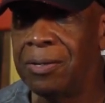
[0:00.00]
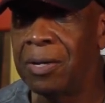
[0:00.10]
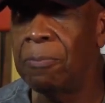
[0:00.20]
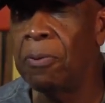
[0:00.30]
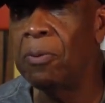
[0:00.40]

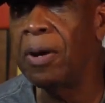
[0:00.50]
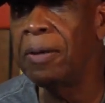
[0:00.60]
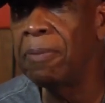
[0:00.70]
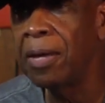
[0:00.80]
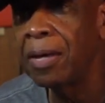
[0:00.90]
You had the poor
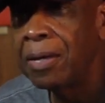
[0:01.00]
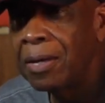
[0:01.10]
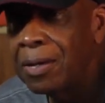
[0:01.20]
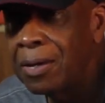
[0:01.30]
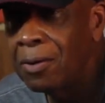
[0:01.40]
white man,
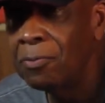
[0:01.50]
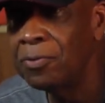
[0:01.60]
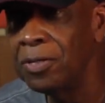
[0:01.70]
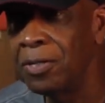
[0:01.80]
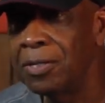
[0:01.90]

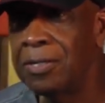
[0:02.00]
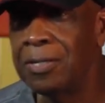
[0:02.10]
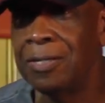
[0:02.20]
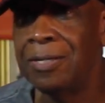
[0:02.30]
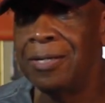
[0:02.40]
overseer.
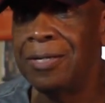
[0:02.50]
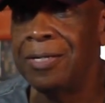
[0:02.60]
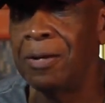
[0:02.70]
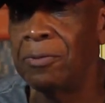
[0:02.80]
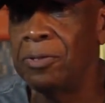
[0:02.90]

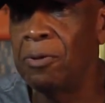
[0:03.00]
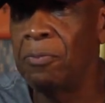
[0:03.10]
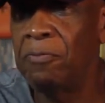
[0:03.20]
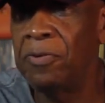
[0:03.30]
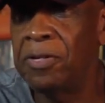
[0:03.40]
There was
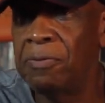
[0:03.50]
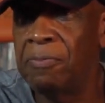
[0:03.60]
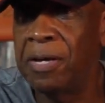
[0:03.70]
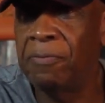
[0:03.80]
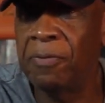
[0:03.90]
no
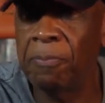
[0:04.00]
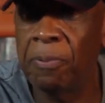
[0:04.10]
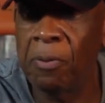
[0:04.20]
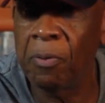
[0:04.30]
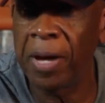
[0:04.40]
provision made for the
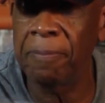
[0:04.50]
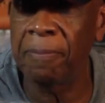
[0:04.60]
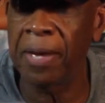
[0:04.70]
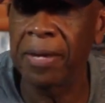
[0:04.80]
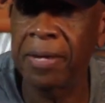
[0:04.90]
poor white
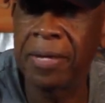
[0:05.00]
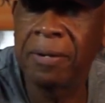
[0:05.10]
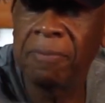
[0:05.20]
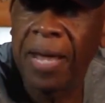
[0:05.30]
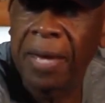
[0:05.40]
man
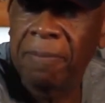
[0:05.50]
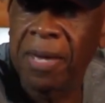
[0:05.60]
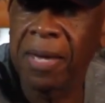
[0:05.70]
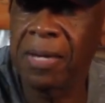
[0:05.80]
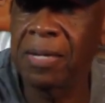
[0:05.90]
and the black
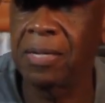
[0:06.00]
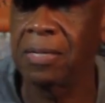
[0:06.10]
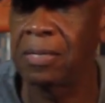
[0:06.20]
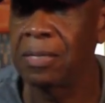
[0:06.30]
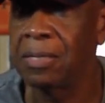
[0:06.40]
man.
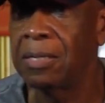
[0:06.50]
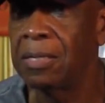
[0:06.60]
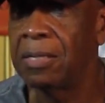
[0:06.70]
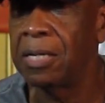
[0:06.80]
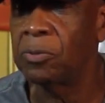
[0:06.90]

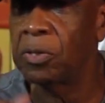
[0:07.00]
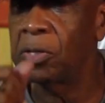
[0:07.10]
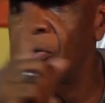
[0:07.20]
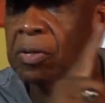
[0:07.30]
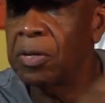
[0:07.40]
That's what
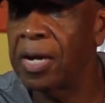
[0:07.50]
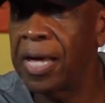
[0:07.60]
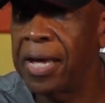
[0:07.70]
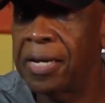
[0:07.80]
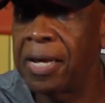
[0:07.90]
the Ku Klux
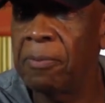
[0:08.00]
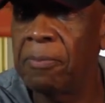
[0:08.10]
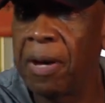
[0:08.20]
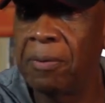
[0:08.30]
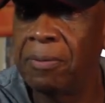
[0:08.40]
Klan came
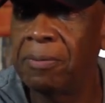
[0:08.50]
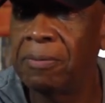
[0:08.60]
about.